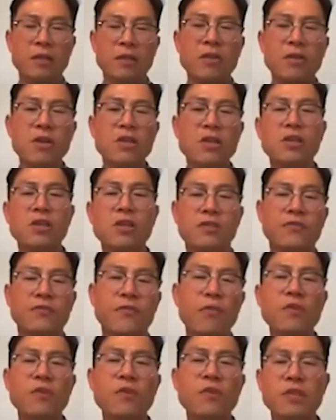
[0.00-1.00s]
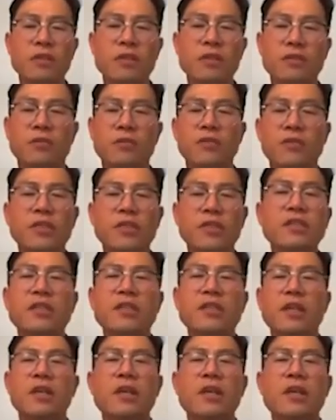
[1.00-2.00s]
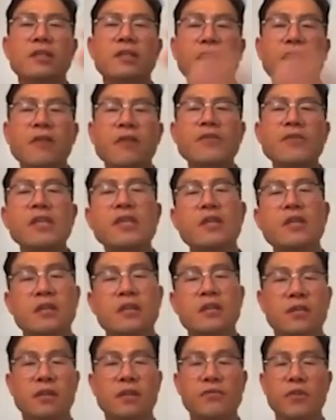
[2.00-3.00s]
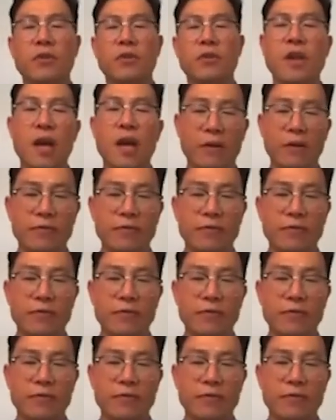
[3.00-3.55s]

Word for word: 30 years, 40 years, or 60, 70 years of your life?